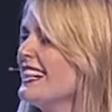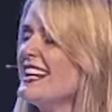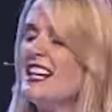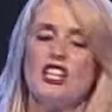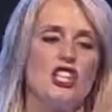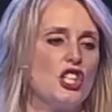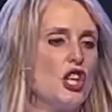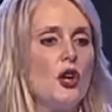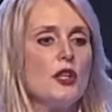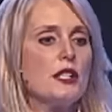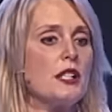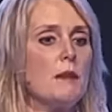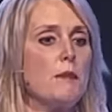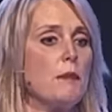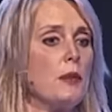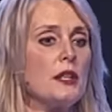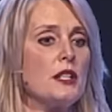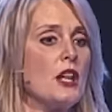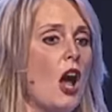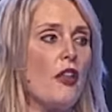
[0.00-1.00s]
He shows
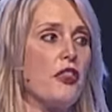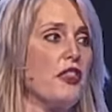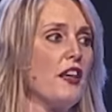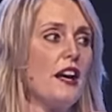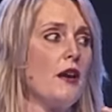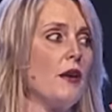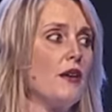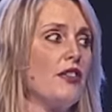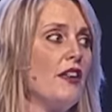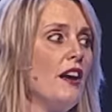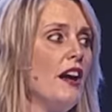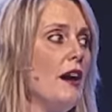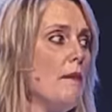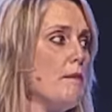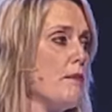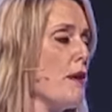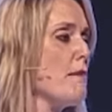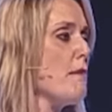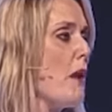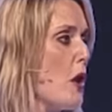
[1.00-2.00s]
up with nothing of
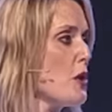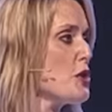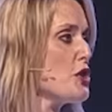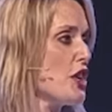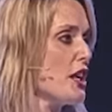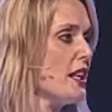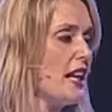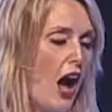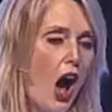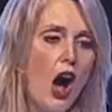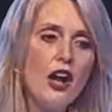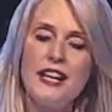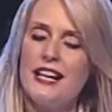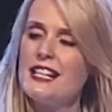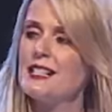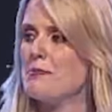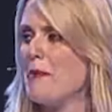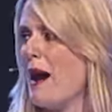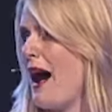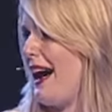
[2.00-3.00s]
promotion on
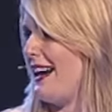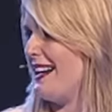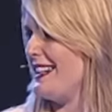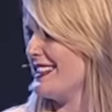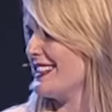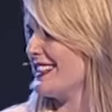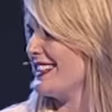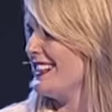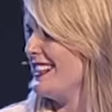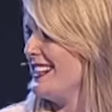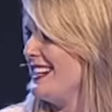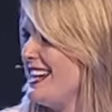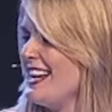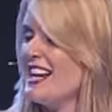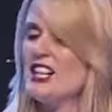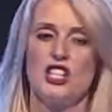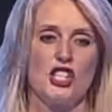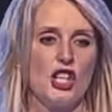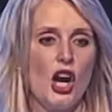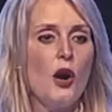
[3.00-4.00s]
his mind.
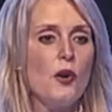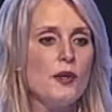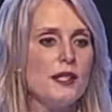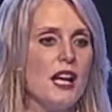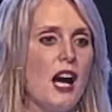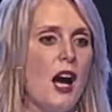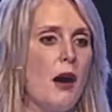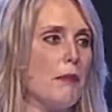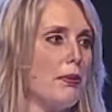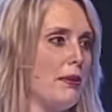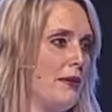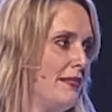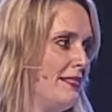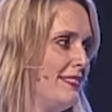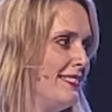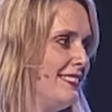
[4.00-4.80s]
He shows up